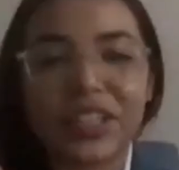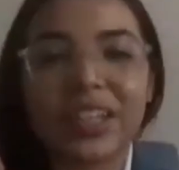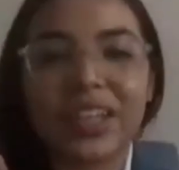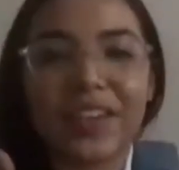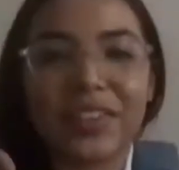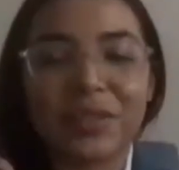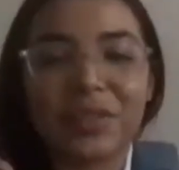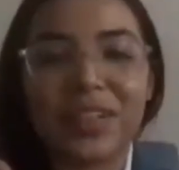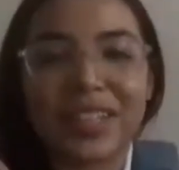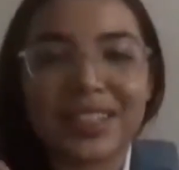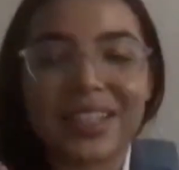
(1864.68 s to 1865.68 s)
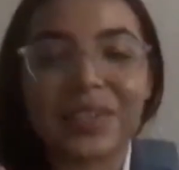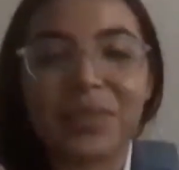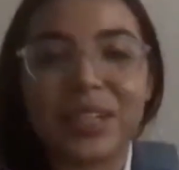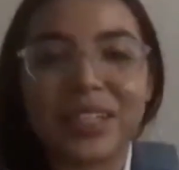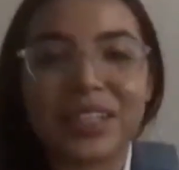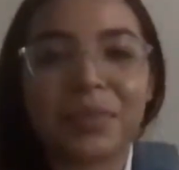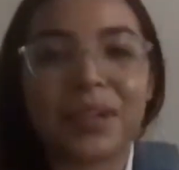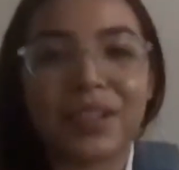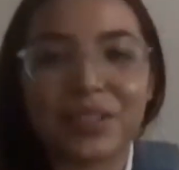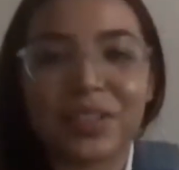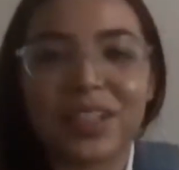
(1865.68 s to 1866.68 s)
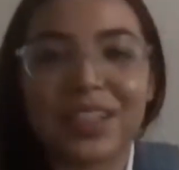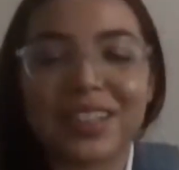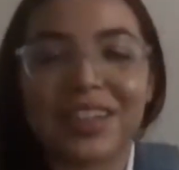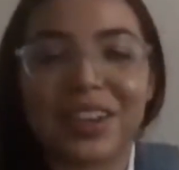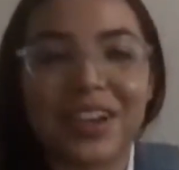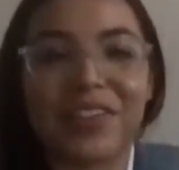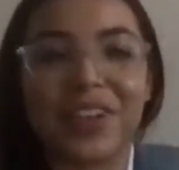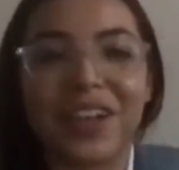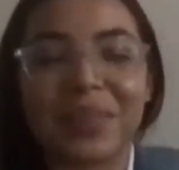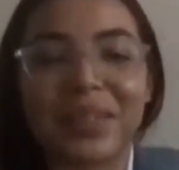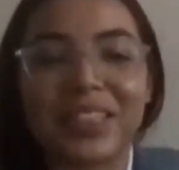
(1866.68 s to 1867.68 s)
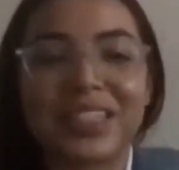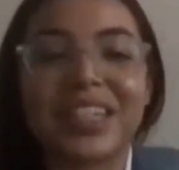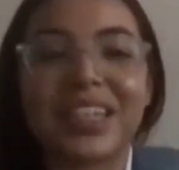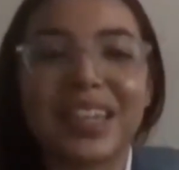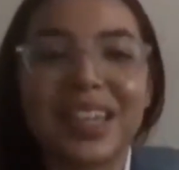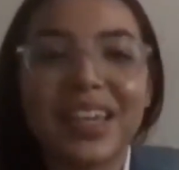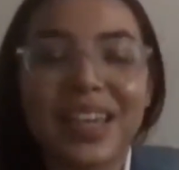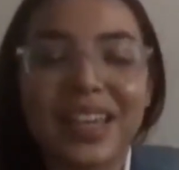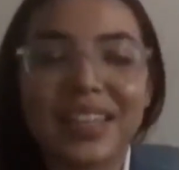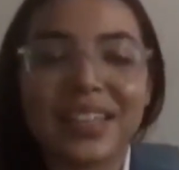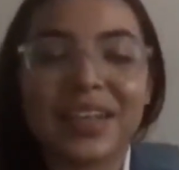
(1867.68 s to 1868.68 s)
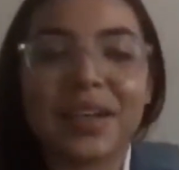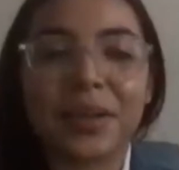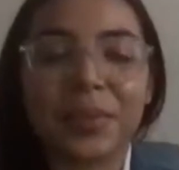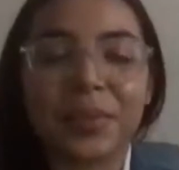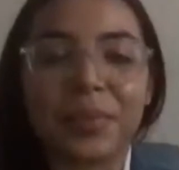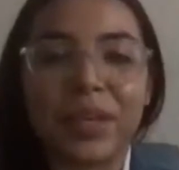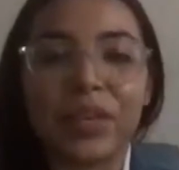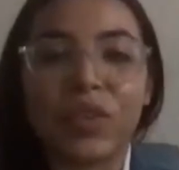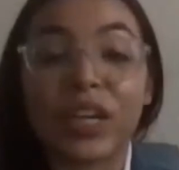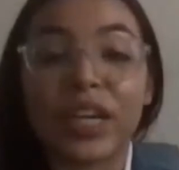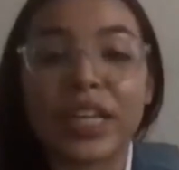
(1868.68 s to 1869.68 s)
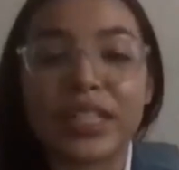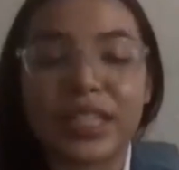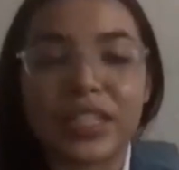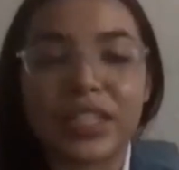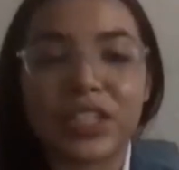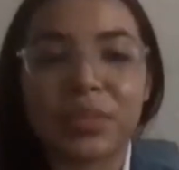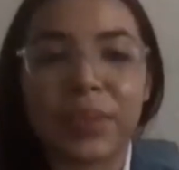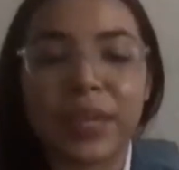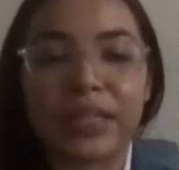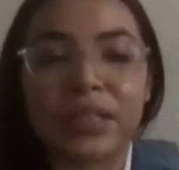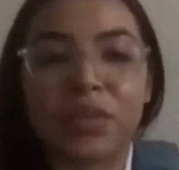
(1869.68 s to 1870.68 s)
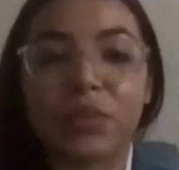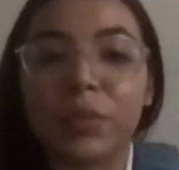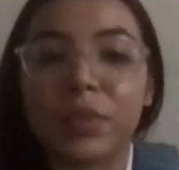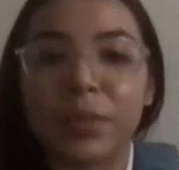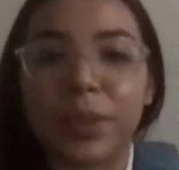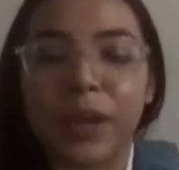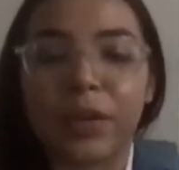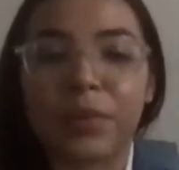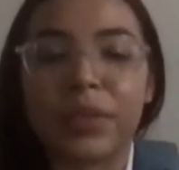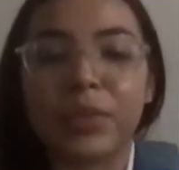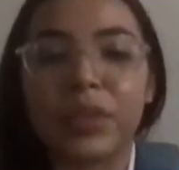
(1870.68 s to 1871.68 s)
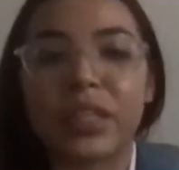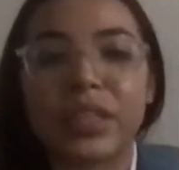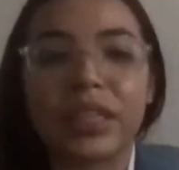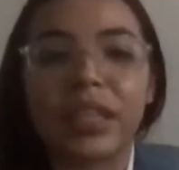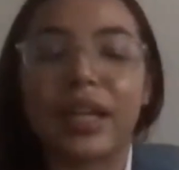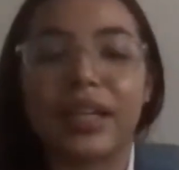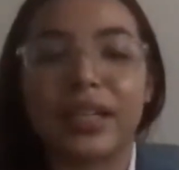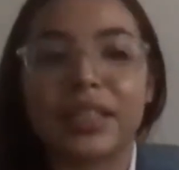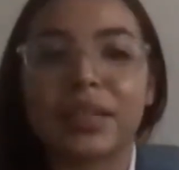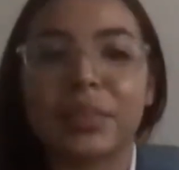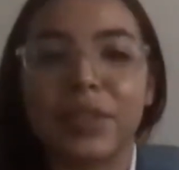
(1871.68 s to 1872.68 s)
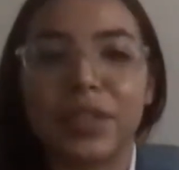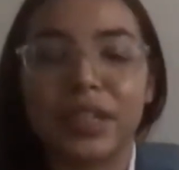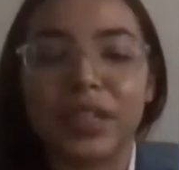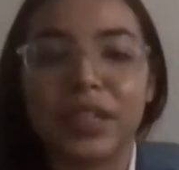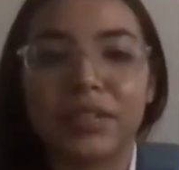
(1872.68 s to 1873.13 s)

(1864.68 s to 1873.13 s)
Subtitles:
you have someone that said, "What is Hermanas Unidas?" Sorry, I forgot to mention it. It's an organization based on women empowerment within the Latinx community.